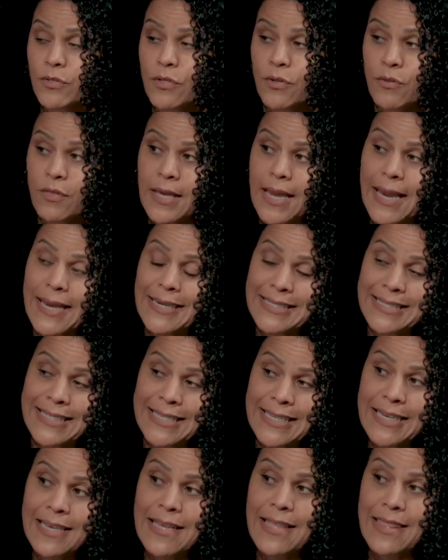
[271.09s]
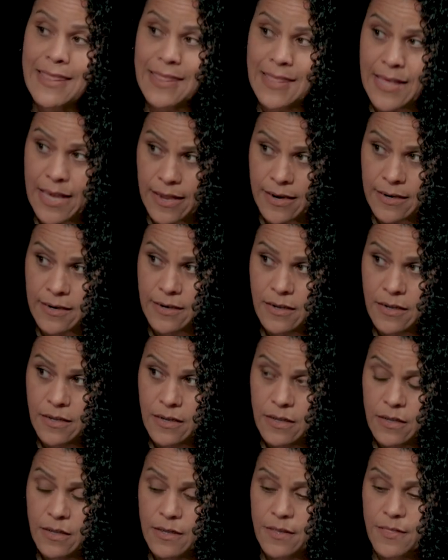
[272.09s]
So the idea then
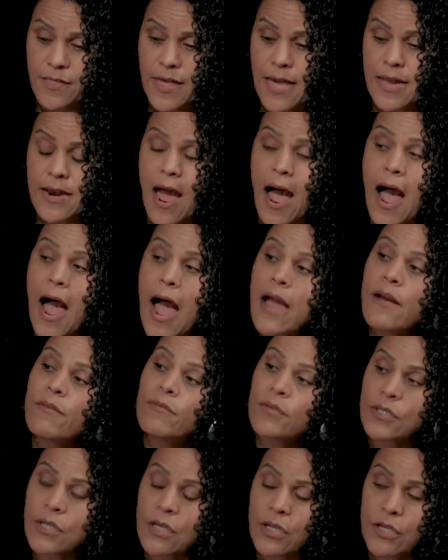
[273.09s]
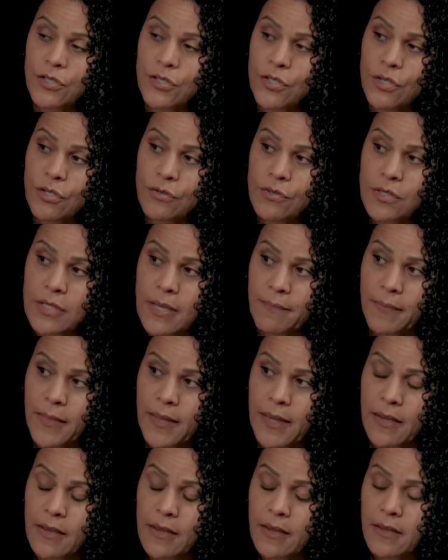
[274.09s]
that I was going to choose
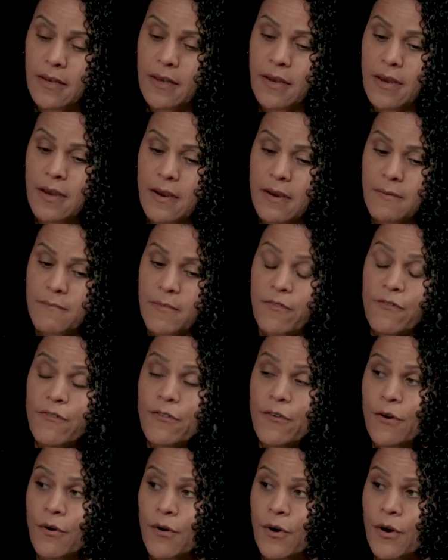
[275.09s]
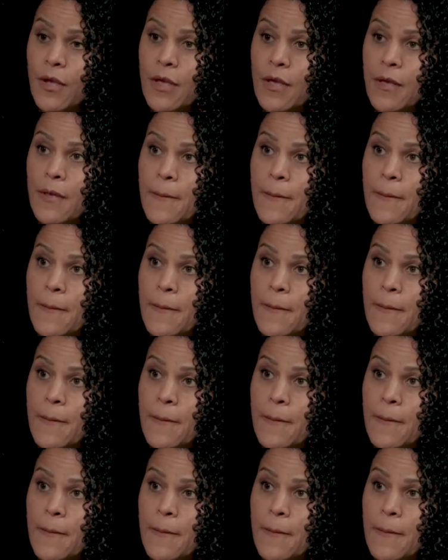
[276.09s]
something um, for